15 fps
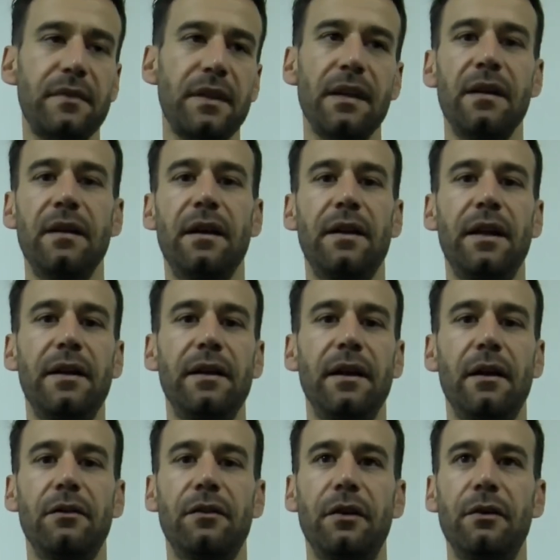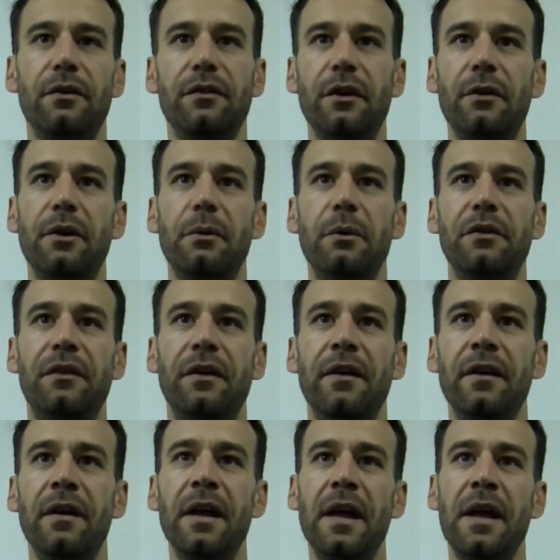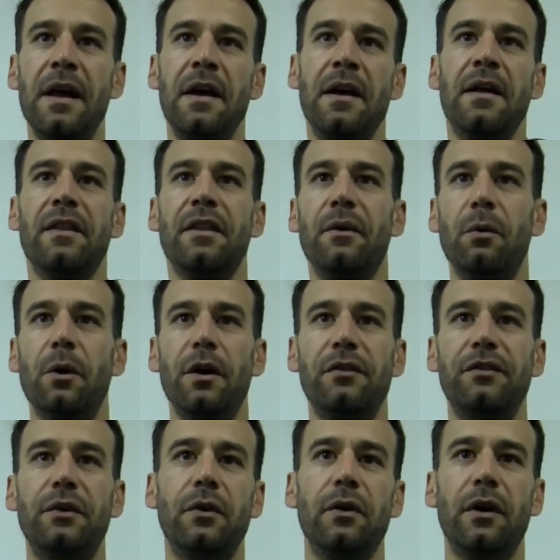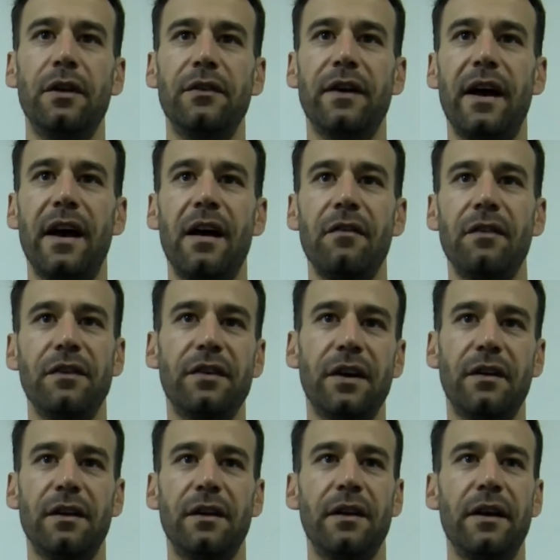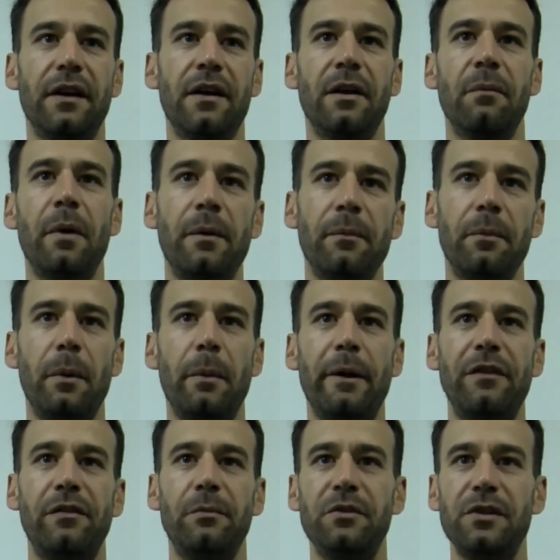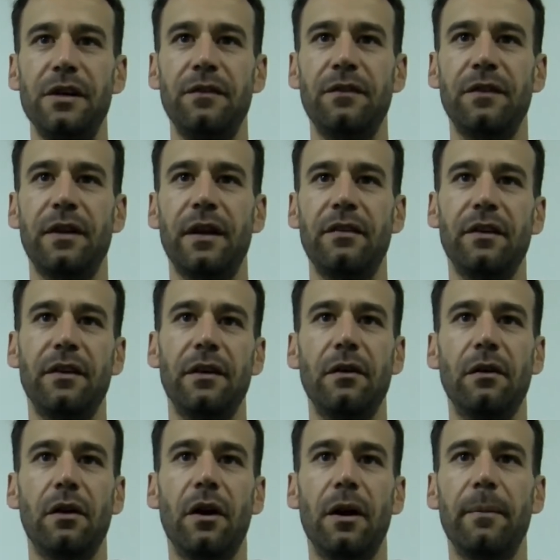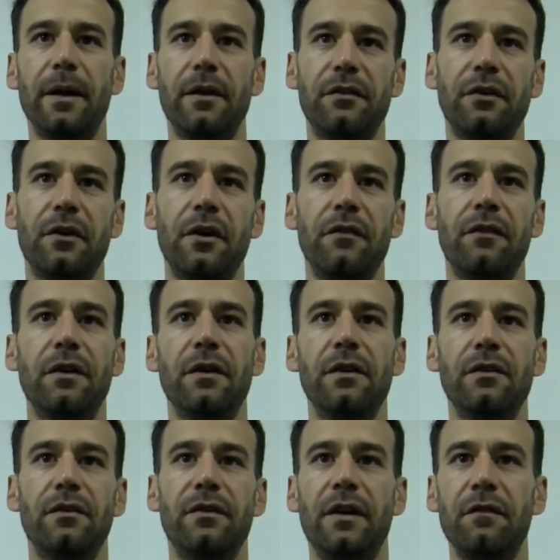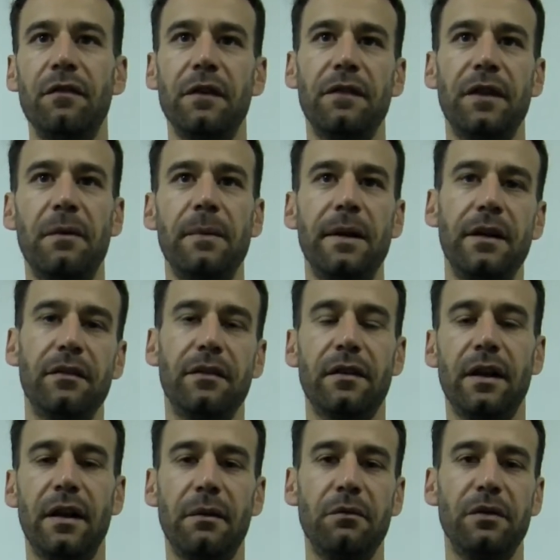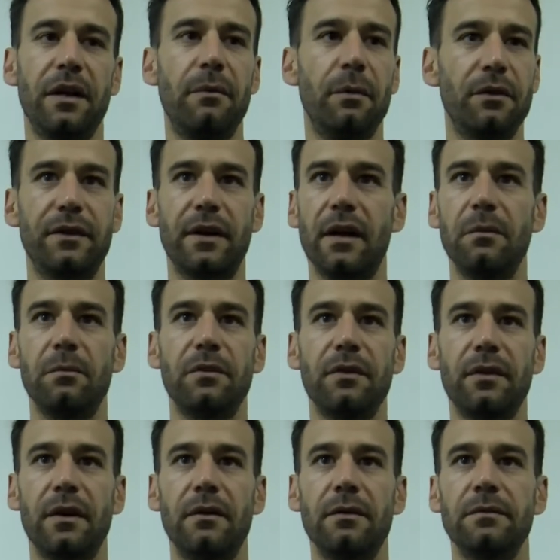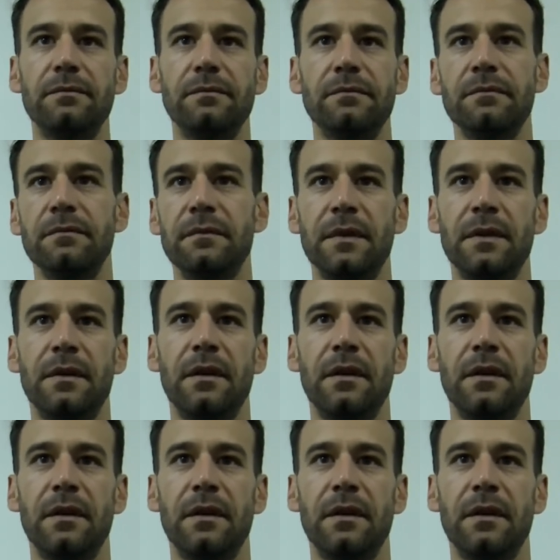and then you know 2-0 is the the worst scoreline to have, and suddenly the, uh, the momentum shifts, and they suddenly look like the better side for 10, 15 minutes, and then it was anyone's game. So, yeah. and